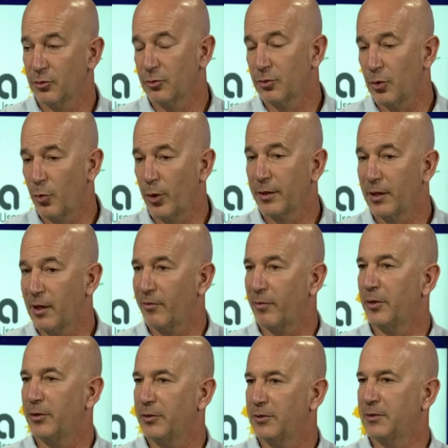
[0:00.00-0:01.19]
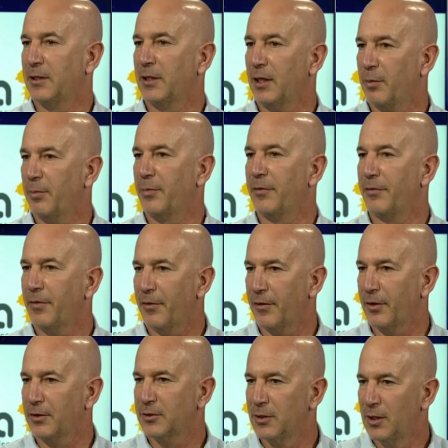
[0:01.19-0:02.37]
the way the government is setting up different
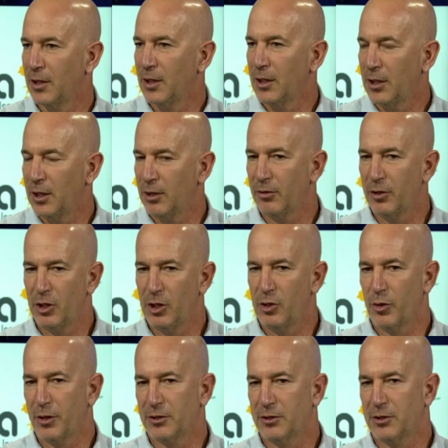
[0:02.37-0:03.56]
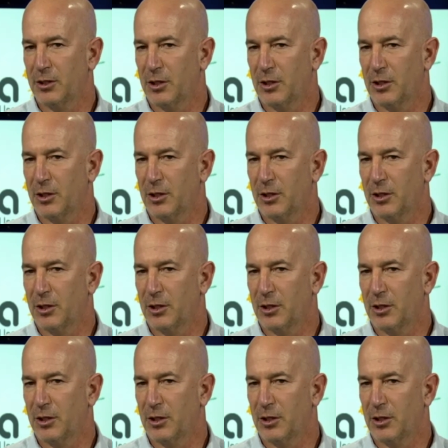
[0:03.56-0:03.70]
things. Here in the U.S.,